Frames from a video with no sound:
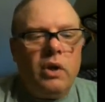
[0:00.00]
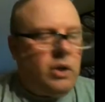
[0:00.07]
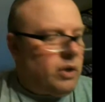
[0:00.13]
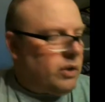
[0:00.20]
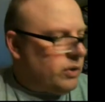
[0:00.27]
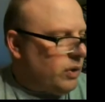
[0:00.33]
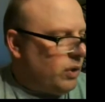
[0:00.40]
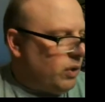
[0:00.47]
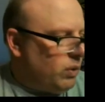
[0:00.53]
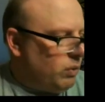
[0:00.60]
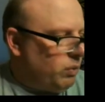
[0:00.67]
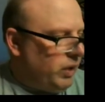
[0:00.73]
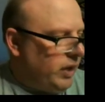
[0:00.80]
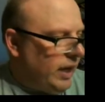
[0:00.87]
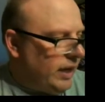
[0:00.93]
So
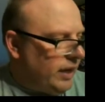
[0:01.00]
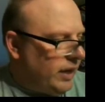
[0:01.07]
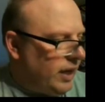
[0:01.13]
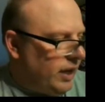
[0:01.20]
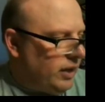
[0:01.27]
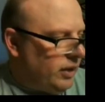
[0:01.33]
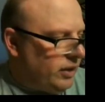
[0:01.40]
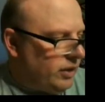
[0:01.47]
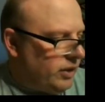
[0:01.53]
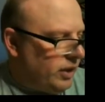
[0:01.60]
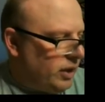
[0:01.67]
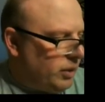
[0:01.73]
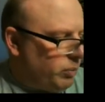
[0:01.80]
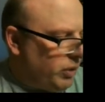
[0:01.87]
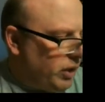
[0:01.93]
what I then
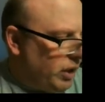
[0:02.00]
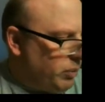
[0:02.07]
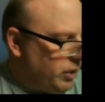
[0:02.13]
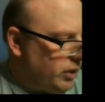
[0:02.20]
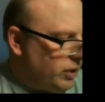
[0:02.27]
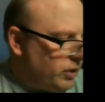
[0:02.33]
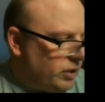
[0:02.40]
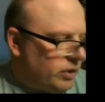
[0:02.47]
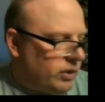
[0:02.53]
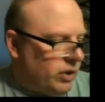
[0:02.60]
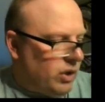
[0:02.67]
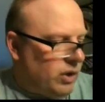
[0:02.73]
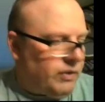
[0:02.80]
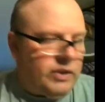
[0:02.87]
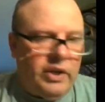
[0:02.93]
did when I went to
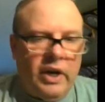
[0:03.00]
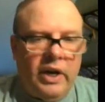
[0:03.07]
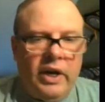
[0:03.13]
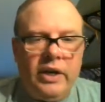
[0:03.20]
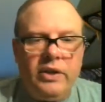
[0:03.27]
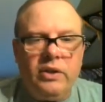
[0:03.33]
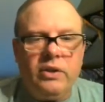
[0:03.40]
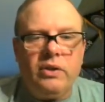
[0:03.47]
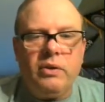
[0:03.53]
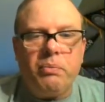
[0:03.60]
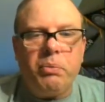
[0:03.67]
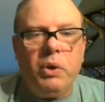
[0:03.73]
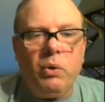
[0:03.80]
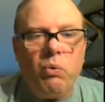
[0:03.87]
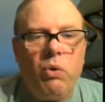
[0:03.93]
solve is I just
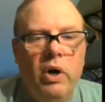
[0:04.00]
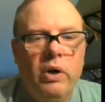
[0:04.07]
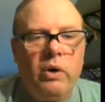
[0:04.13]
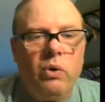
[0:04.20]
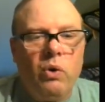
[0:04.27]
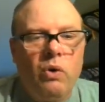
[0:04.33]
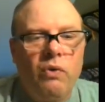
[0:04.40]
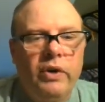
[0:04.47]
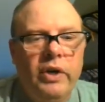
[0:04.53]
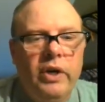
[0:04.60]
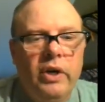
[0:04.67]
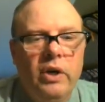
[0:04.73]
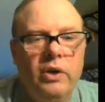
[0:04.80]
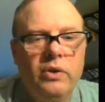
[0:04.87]
put water over here.